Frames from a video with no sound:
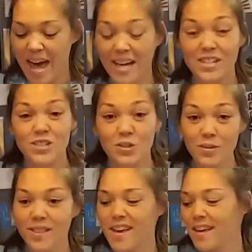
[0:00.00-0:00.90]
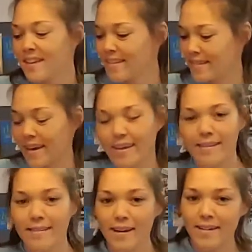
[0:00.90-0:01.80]
And you would think like,
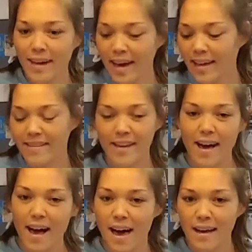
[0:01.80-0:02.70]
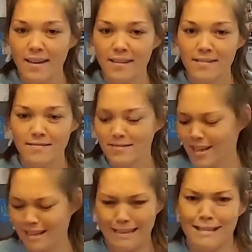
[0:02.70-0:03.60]
oh hey, like I
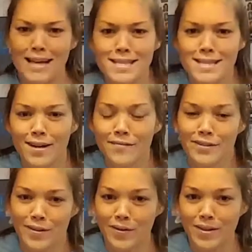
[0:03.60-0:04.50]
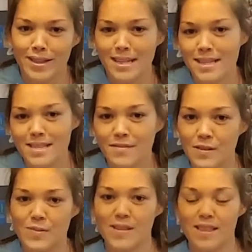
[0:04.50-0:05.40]
like eat that stuff, you know, like that stuff
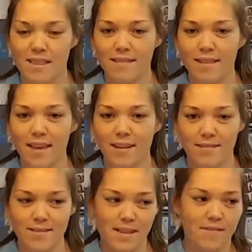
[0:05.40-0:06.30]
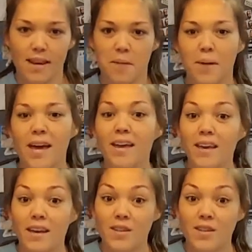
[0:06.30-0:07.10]
goes in stuff that I bake.